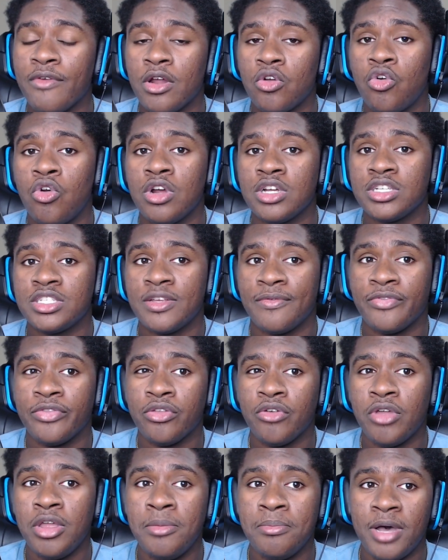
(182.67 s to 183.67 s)
a course of
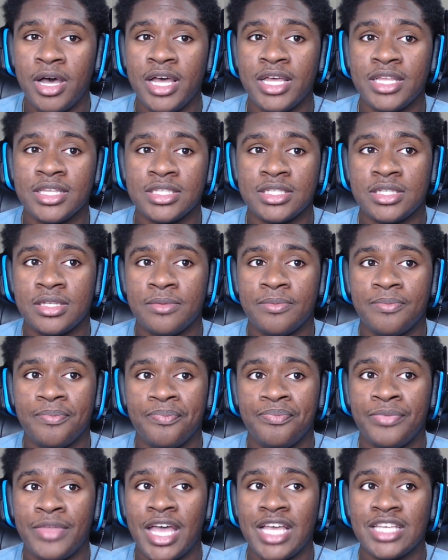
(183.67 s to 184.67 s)
3 months,
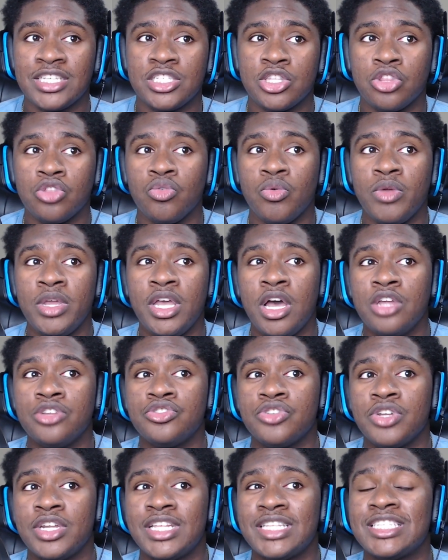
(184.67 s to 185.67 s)
that's
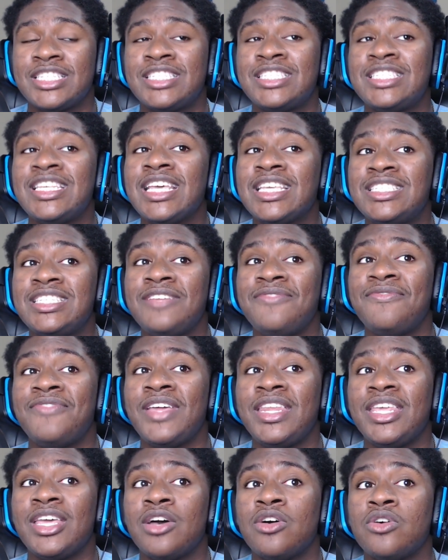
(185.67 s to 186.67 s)
360
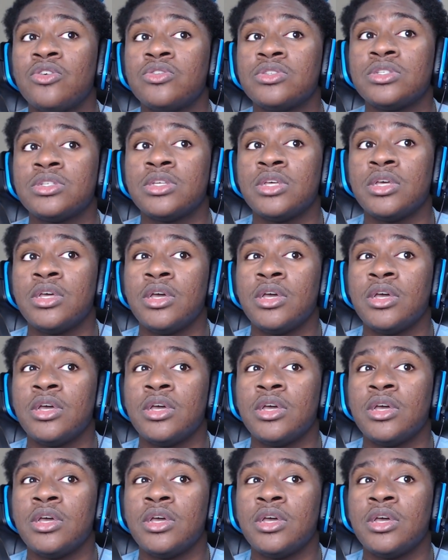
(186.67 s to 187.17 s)
videos